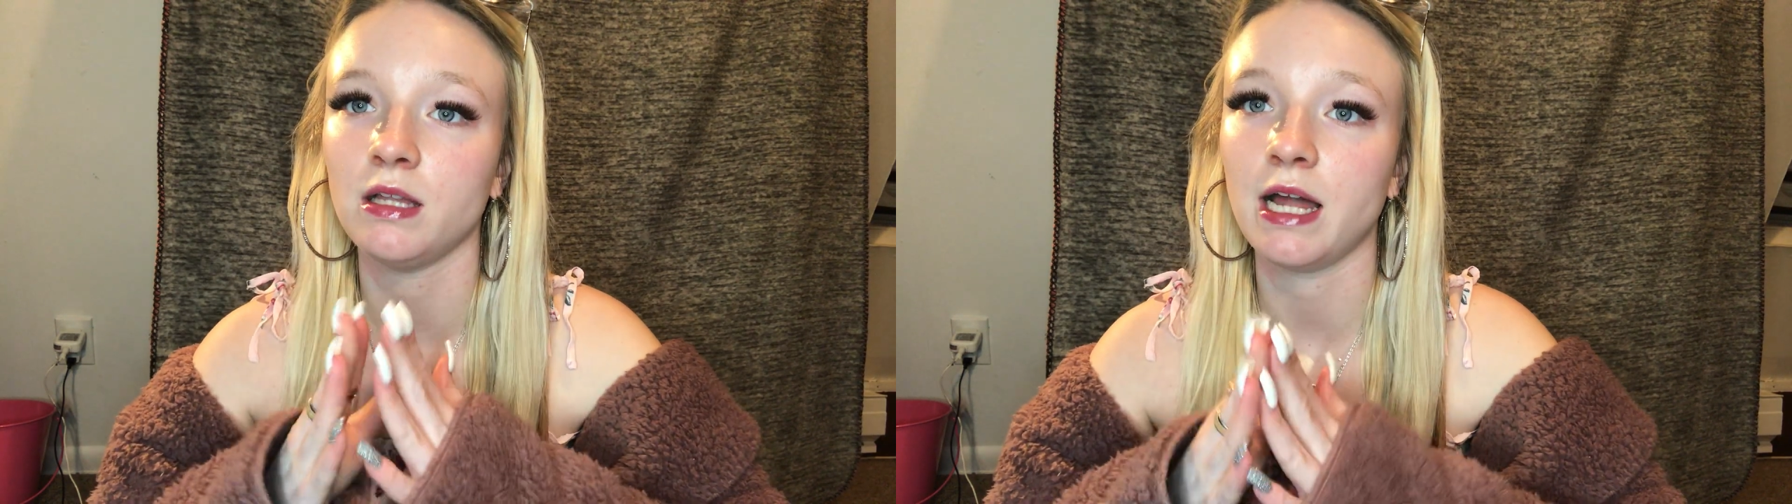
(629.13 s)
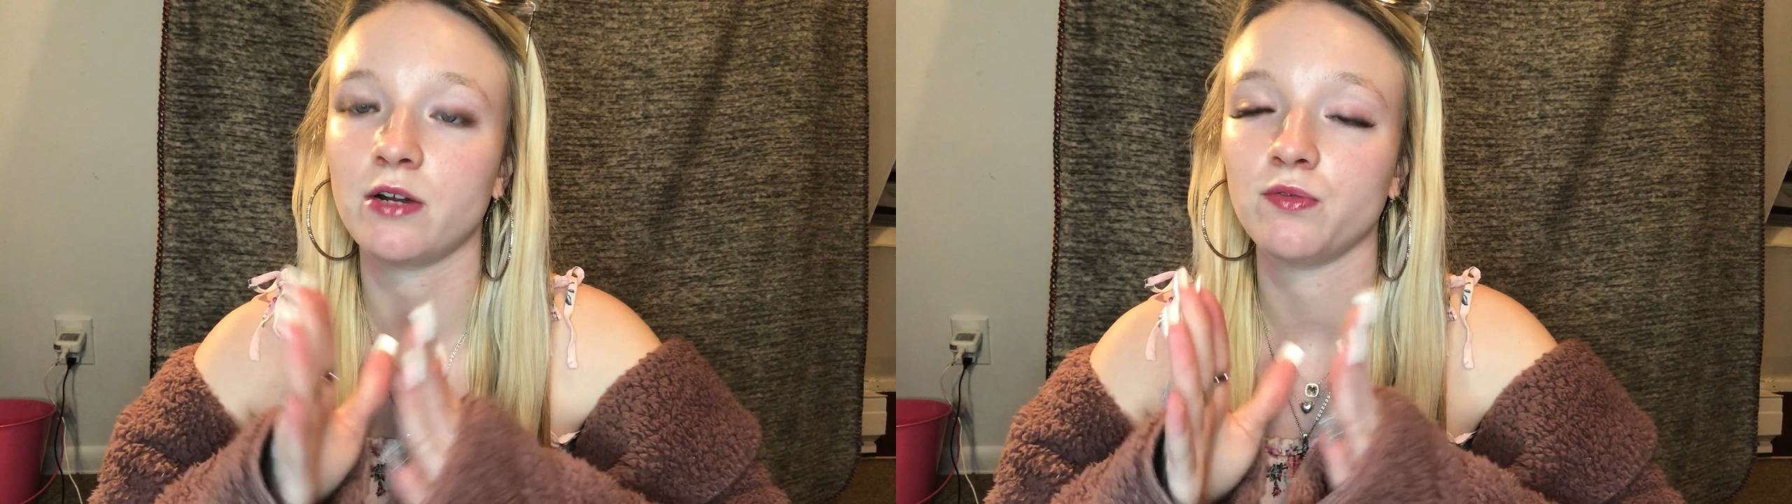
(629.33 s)

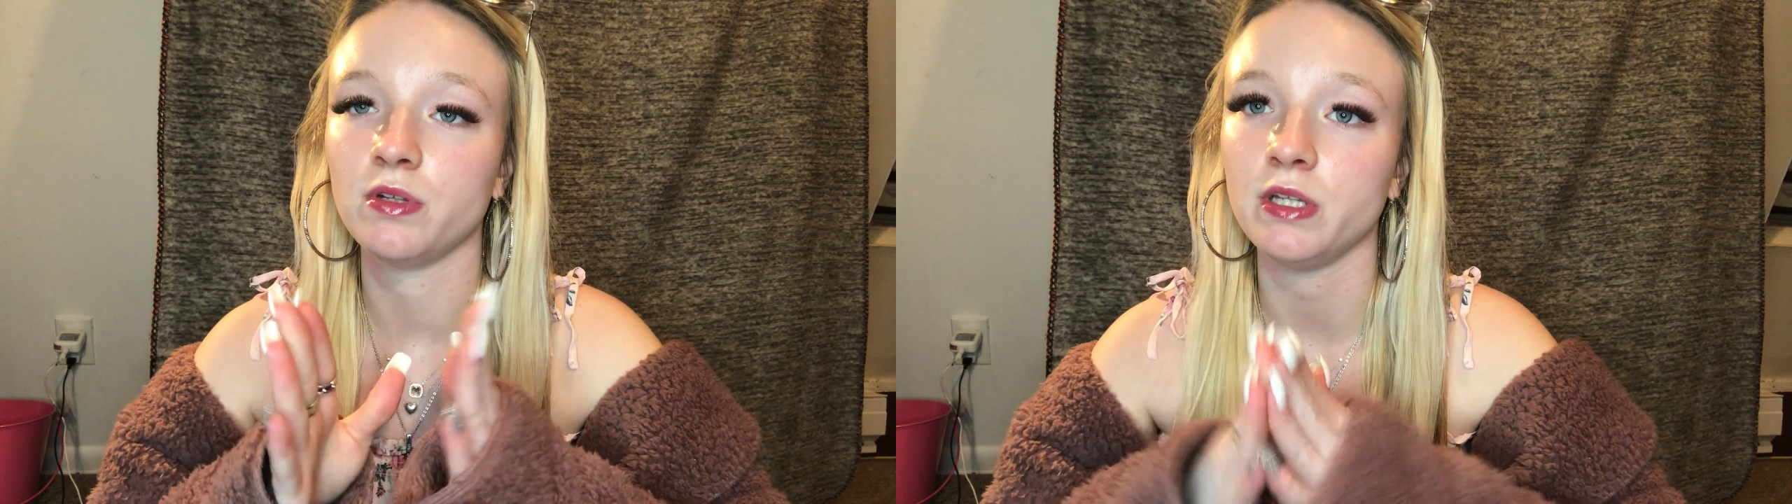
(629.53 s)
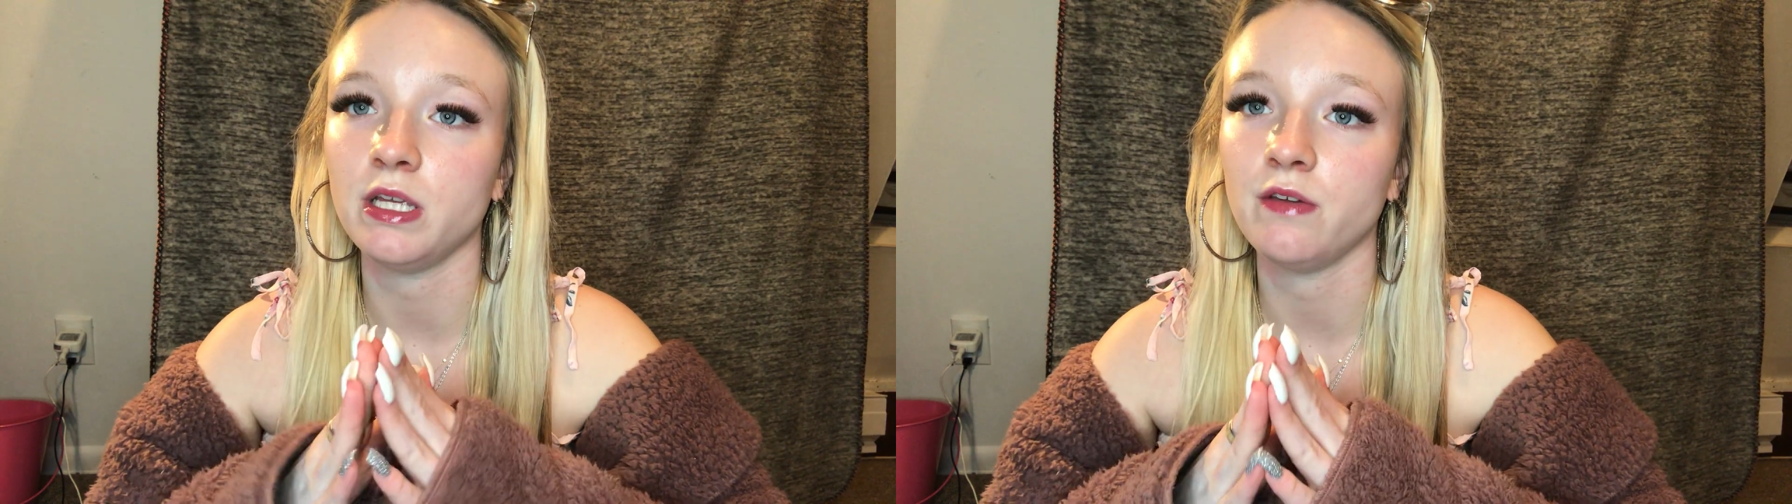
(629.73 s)
lot of
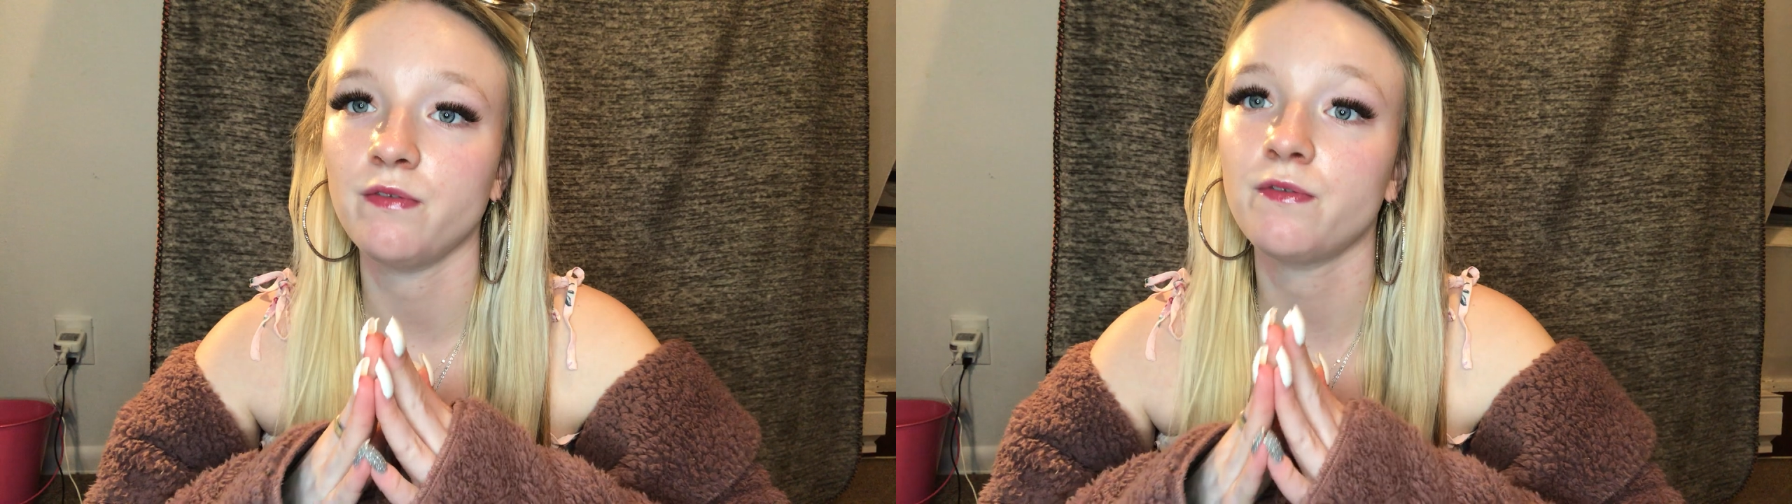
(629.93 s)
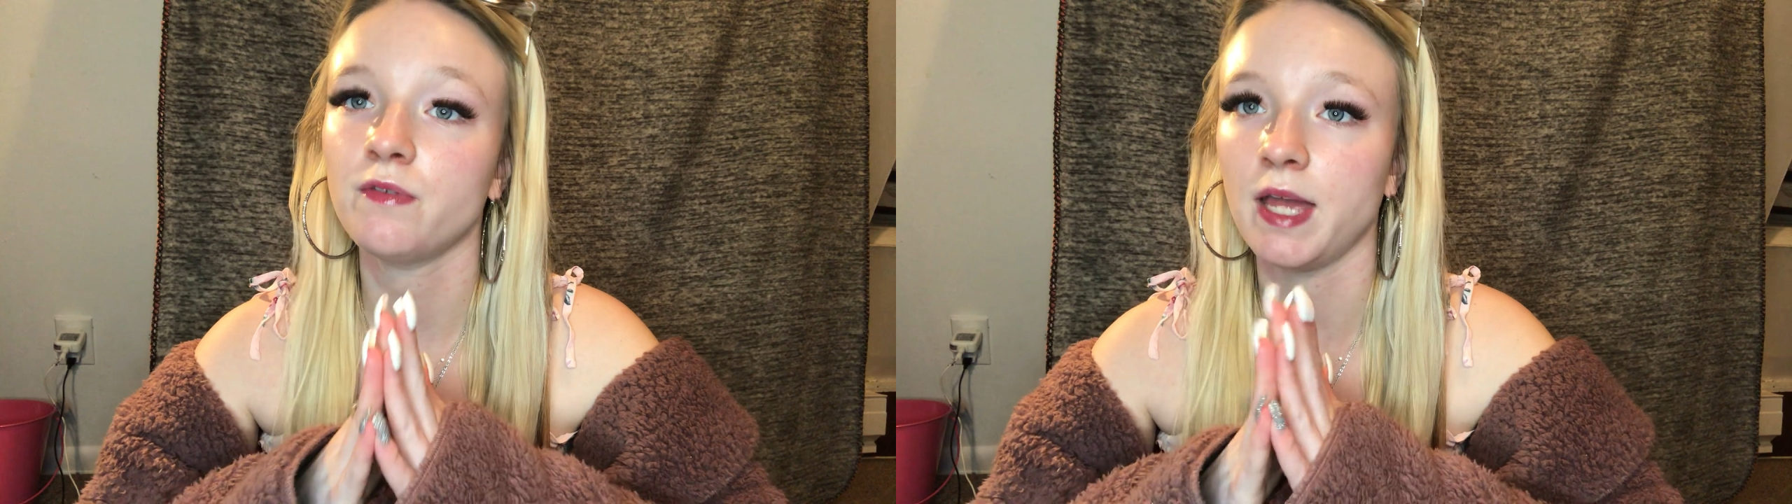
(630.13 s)
relief,